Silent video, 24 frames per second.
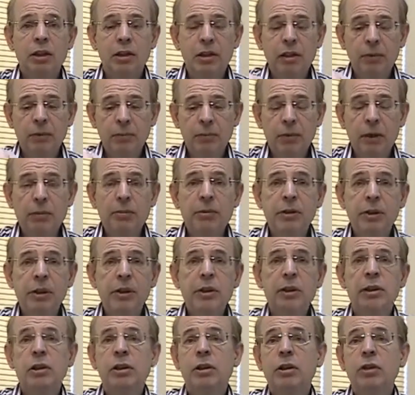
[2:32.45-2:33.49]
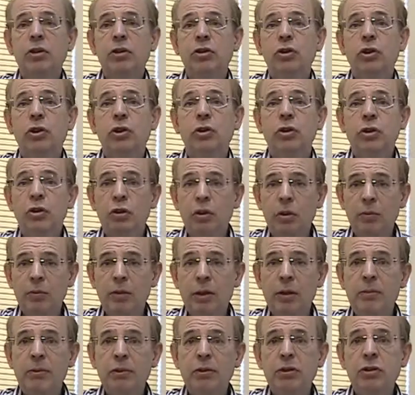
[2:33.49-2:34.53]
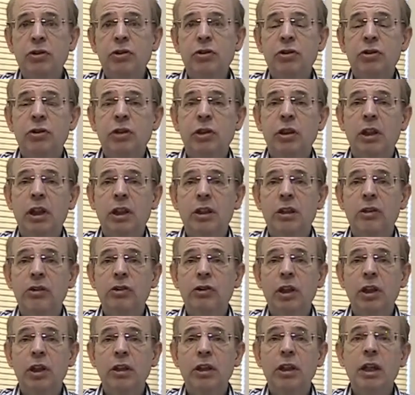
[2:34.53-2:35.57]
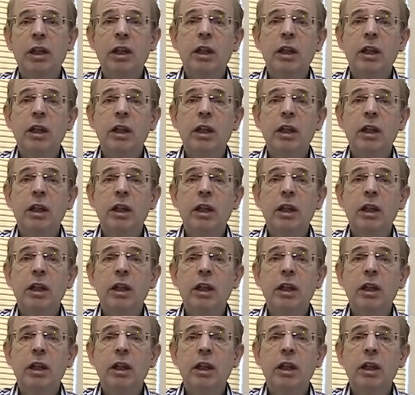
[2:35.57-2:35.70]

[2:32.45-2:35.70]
maybe in the socket or maybe just at the side.